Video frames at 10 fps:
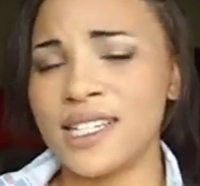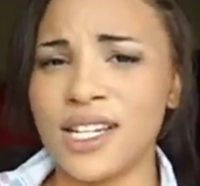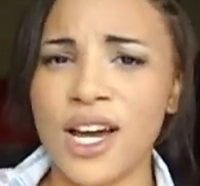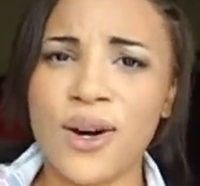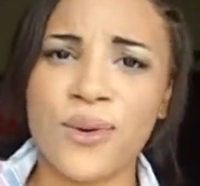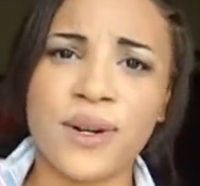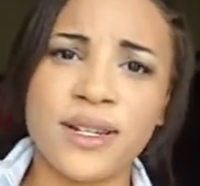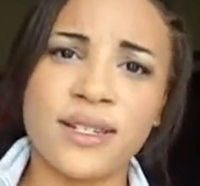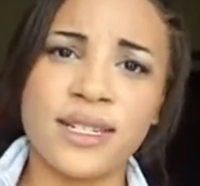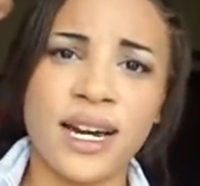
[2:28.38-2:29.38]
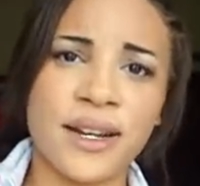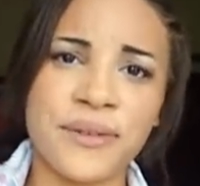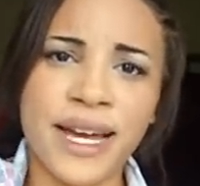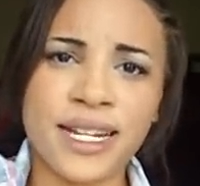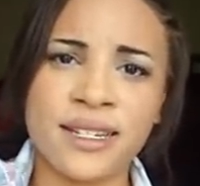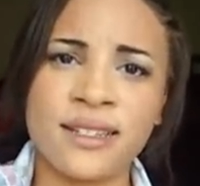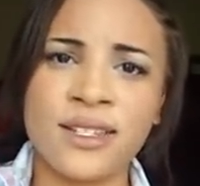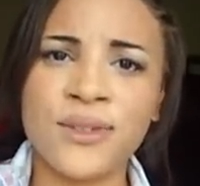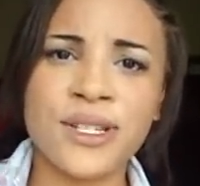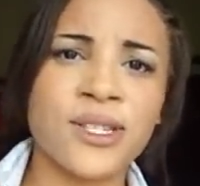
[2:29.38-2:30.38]
No, not right.
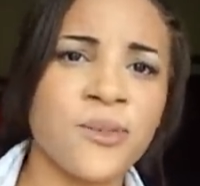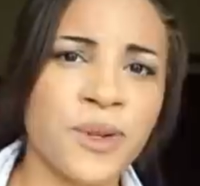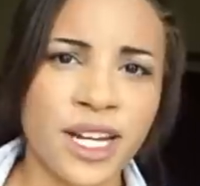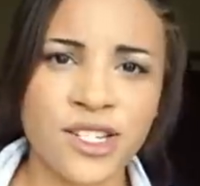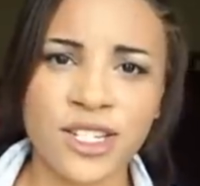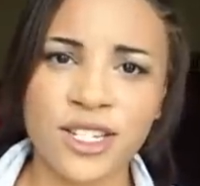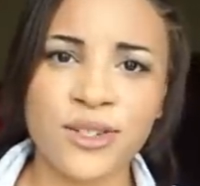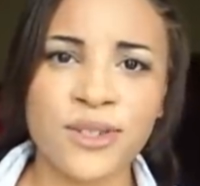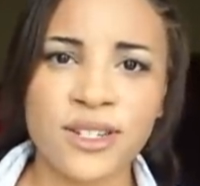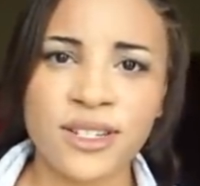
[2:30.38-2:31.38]
Don't assume what I should do.